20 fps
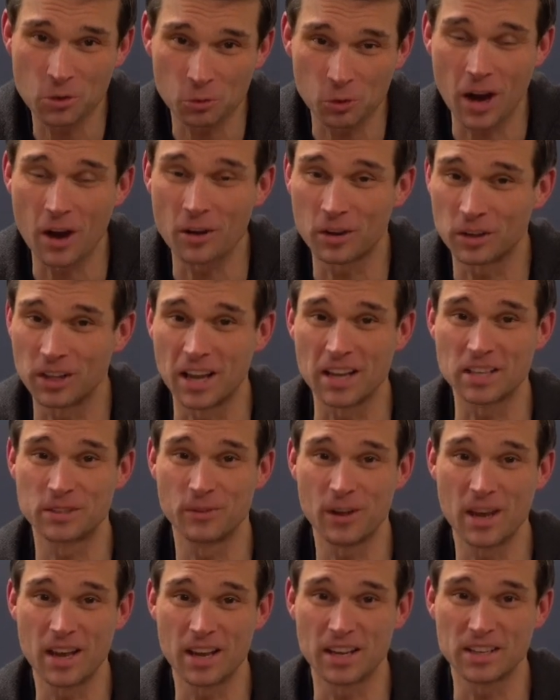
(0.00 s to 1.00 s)
crowd in Las
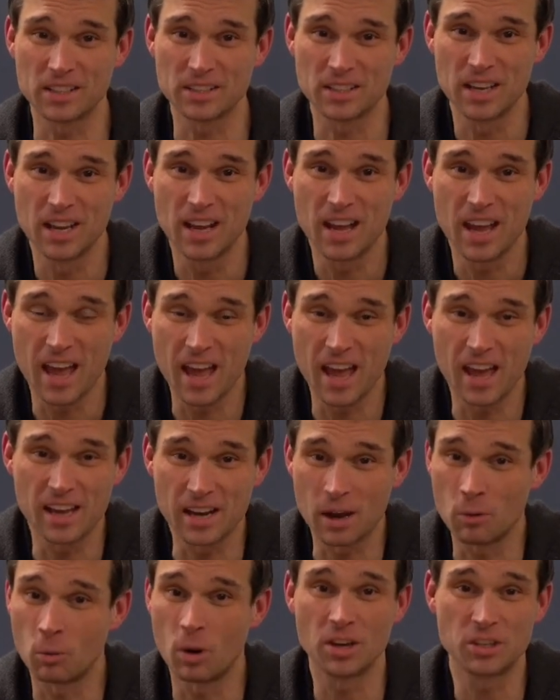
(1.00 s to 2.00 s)
Vegas,
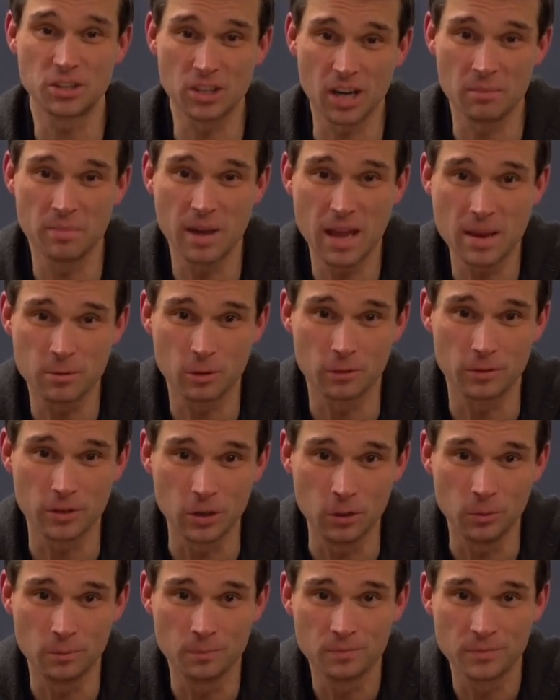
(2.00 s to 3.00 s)
and I watched it on
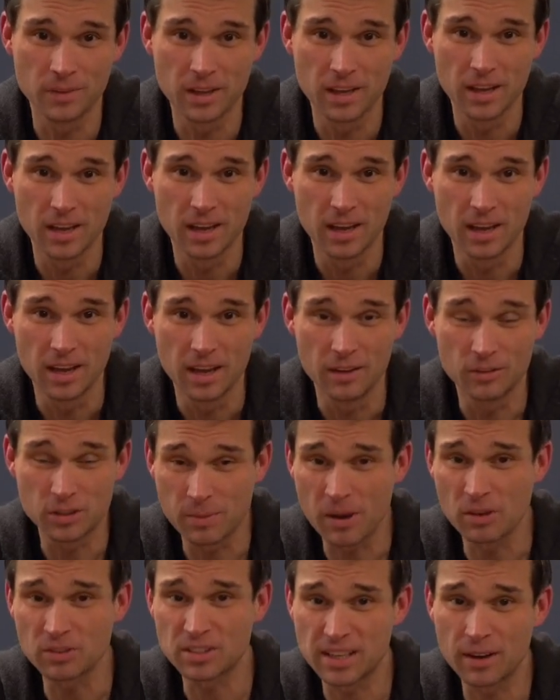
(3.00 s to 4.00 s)
pay-per-view. It was
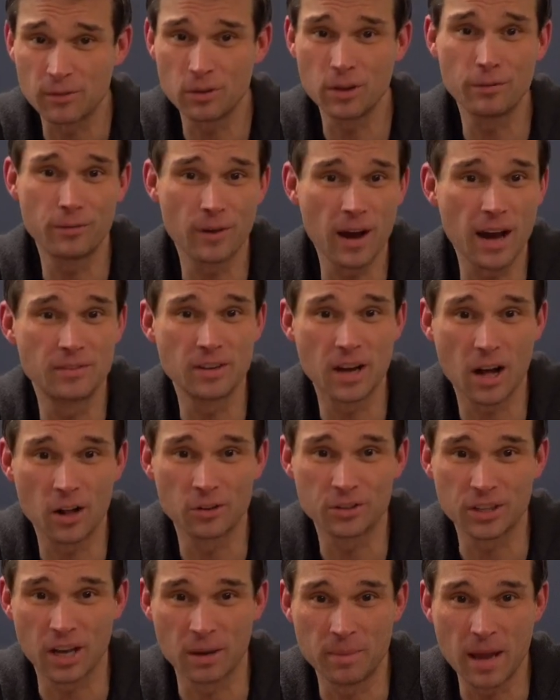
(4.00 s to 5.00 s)
about
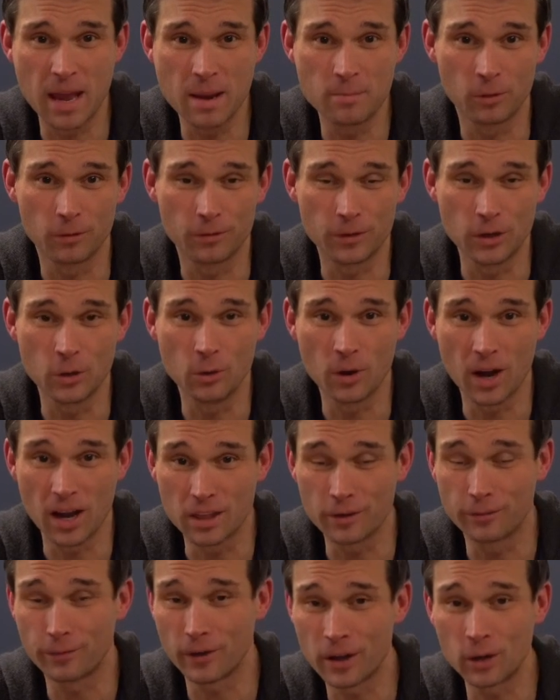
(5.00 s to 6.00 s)
$75 on pay-per-view,
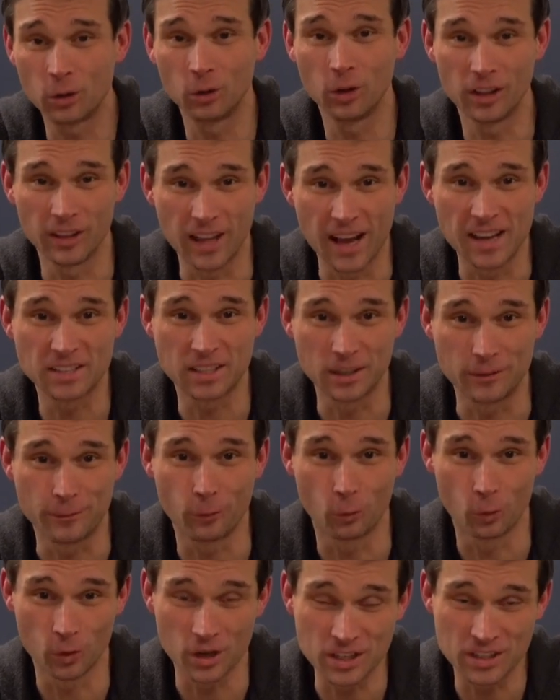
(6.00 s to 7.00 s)
and the fight only lasted
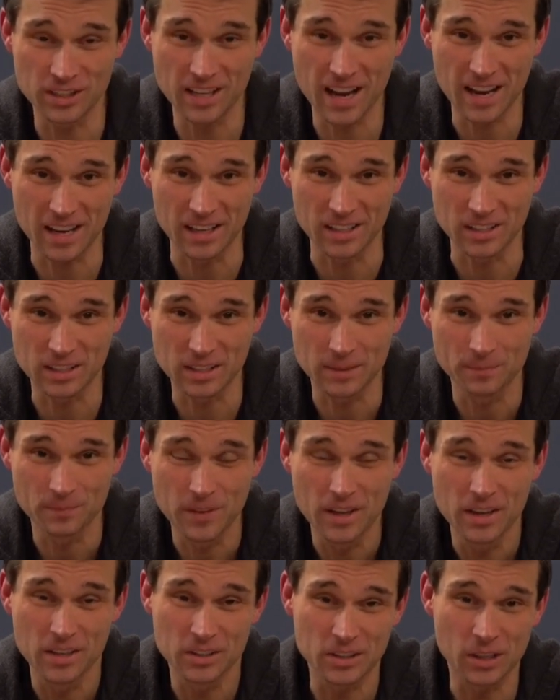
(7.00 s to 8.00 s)
40
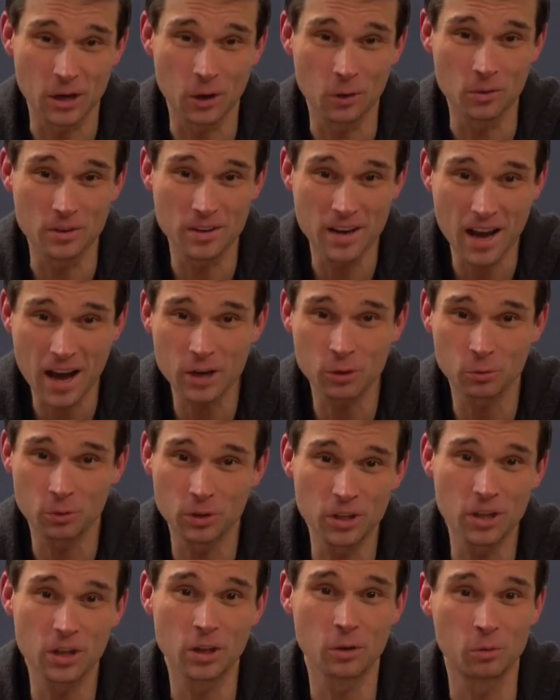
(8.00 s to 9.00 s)
seconds. So not a
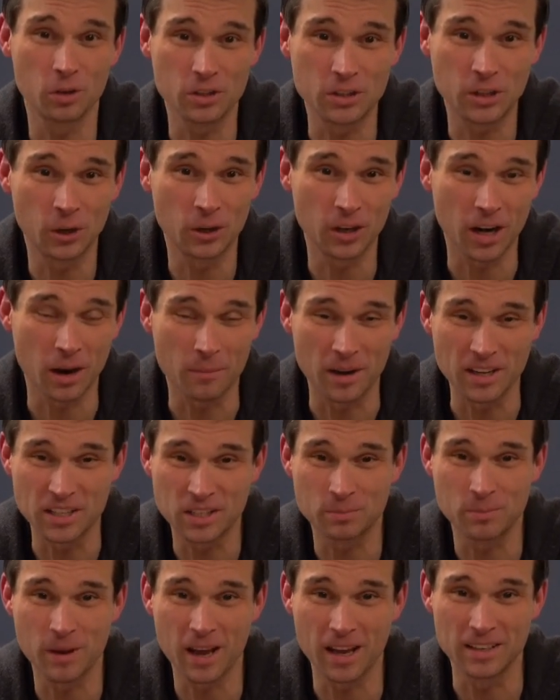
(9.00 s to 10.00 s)
really good return on my
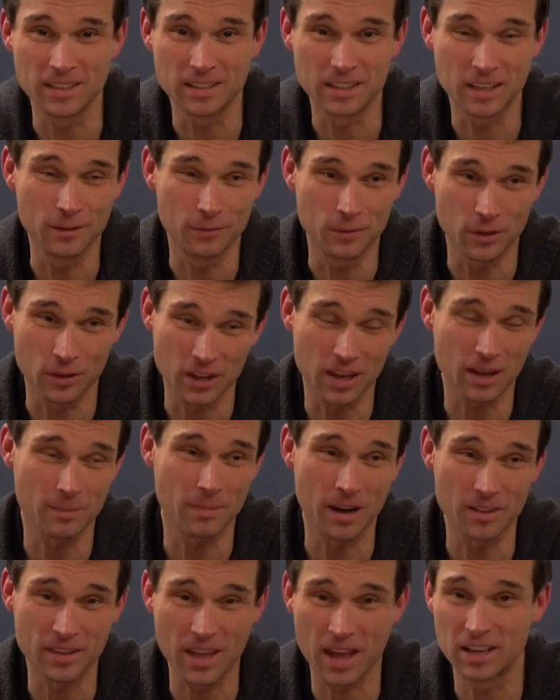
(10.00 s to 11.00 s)
spend. If you think
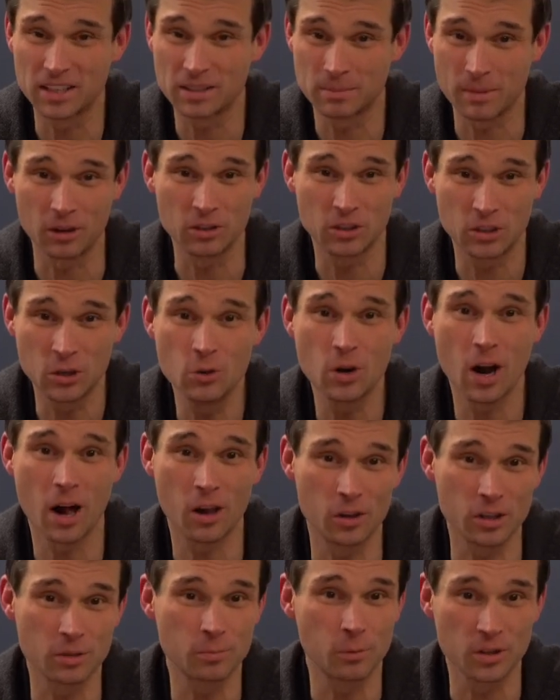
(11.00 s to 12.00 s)
about that, it's about
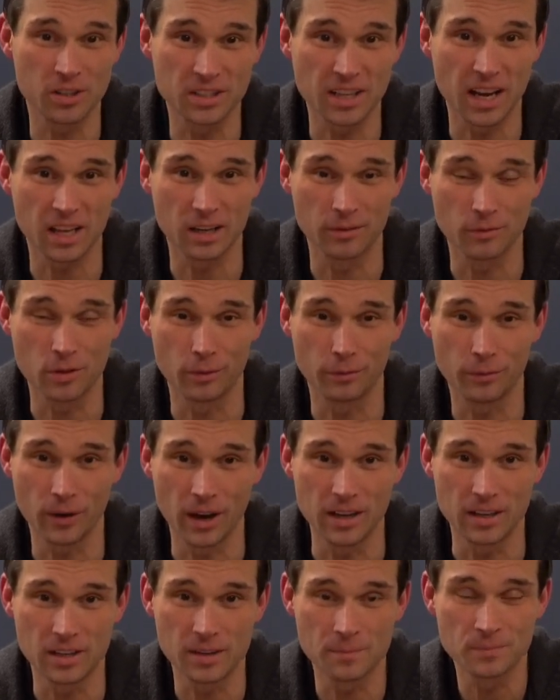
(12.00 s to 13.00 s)
$2 per second of the
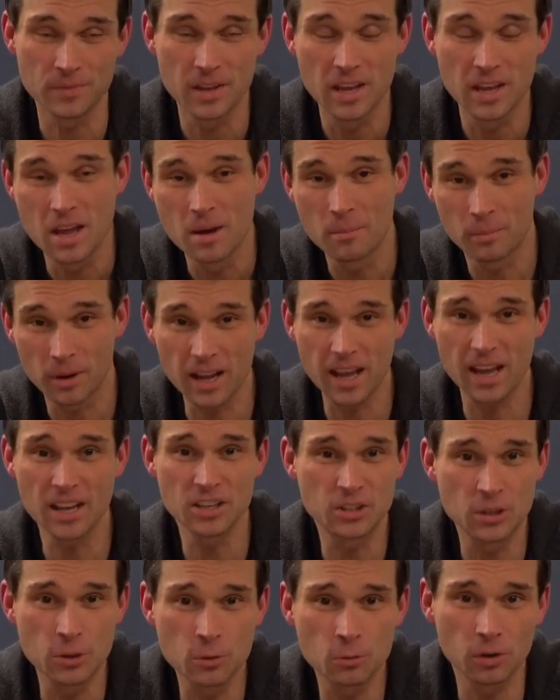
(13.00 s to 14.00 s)
fight. But I
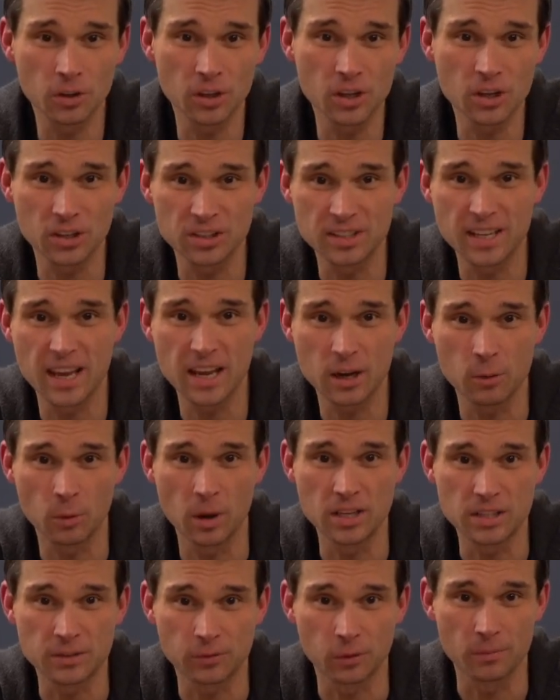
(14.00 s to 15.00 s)
had 2 really good
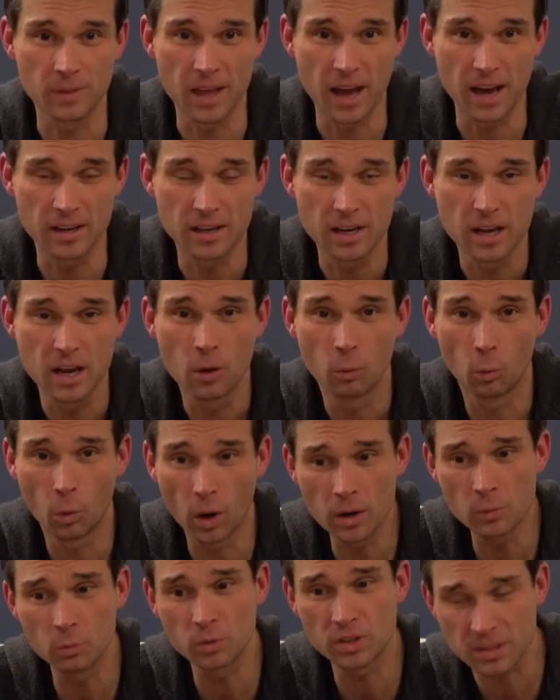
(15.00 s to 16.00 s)
takeaways from that.
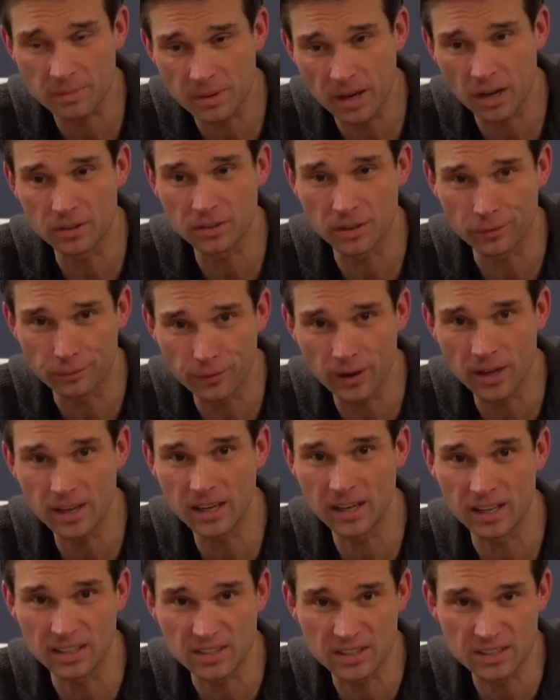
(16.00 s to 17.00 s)
One was about the
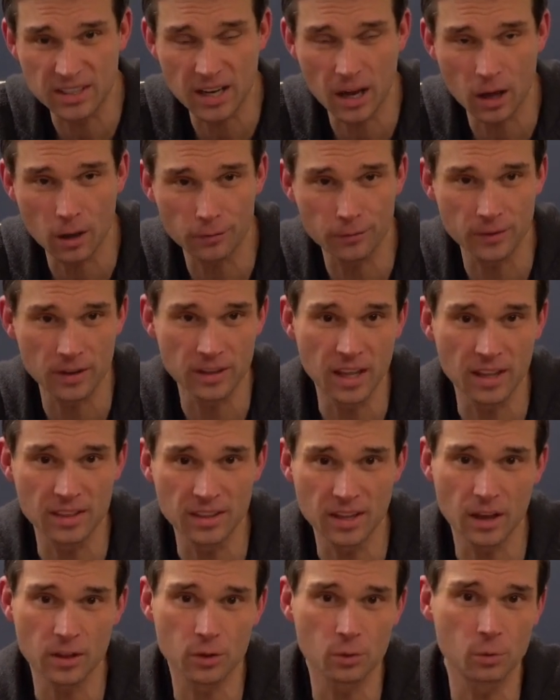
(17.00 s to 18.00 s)
fighting itself, and then
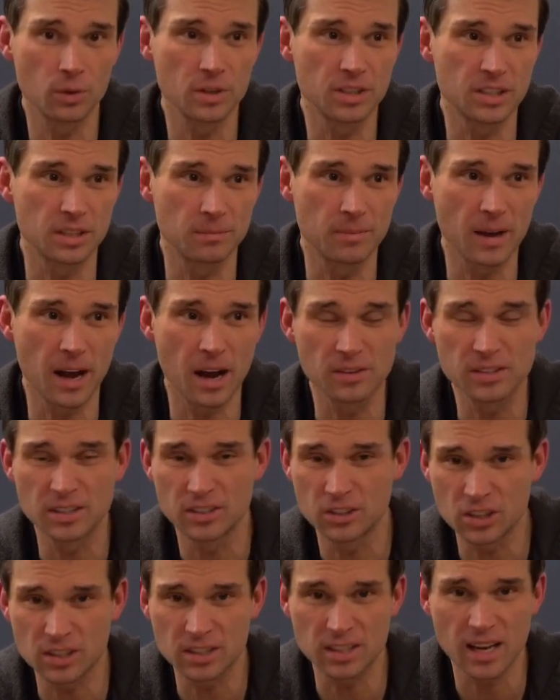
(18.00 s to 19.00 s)
the other was about
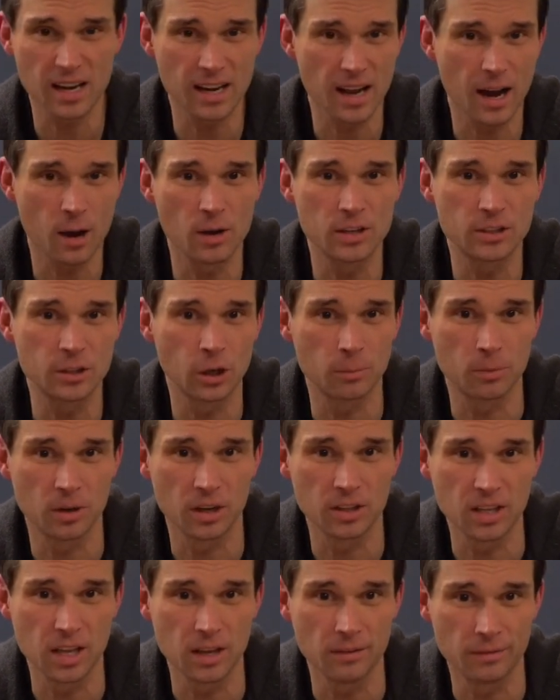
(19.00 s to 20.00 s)
just kind of how I
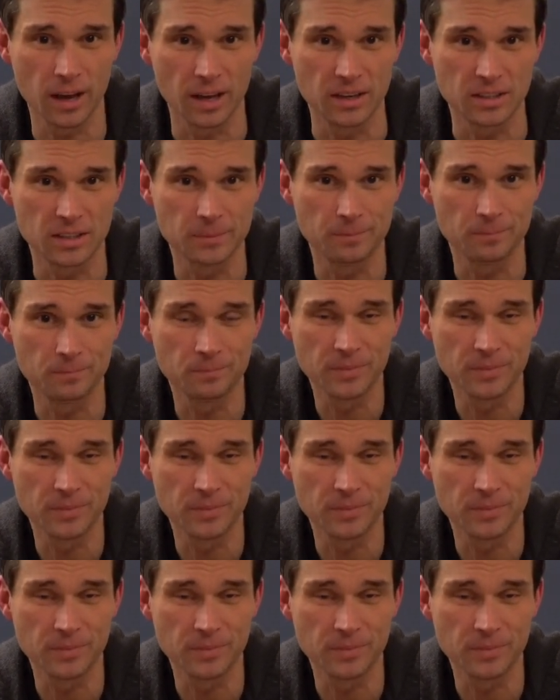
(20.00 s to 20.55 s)
interpreted the event.